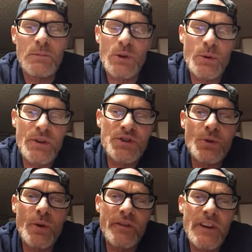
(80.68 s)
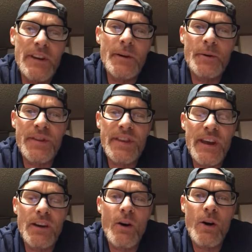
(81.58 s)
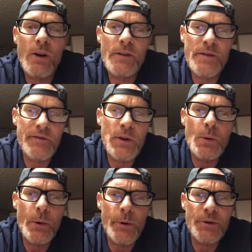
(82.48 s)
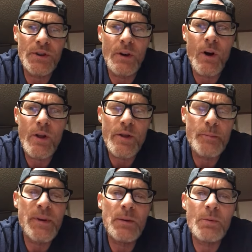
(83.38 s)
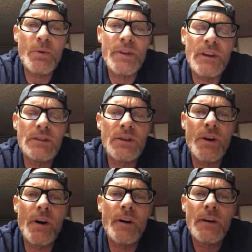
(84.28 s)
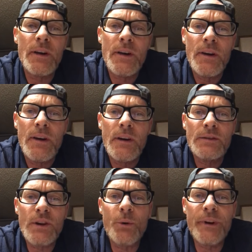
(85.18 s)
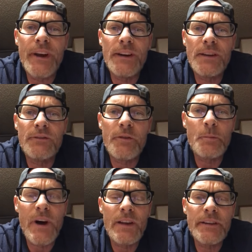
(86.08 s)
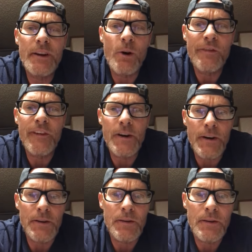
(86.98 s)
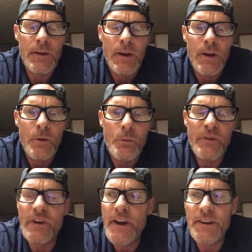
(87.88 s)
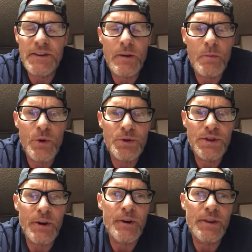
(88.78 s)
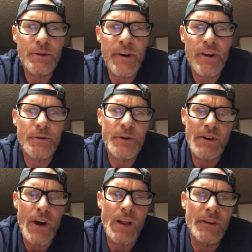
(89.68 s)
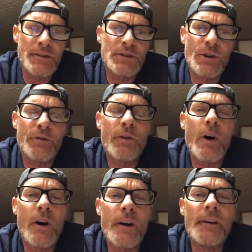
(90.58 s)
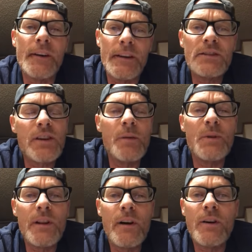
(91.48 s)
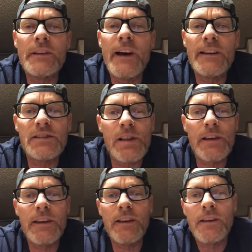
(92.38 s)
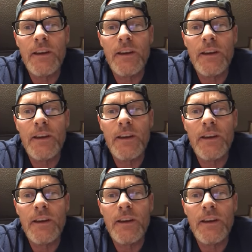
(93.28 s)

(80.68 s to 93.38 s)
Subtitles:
Doing a short video to thank all of the viewers and all of the people that's donated for my legal fund. We've raised almost $3,300 so far, and it's coming along nicely.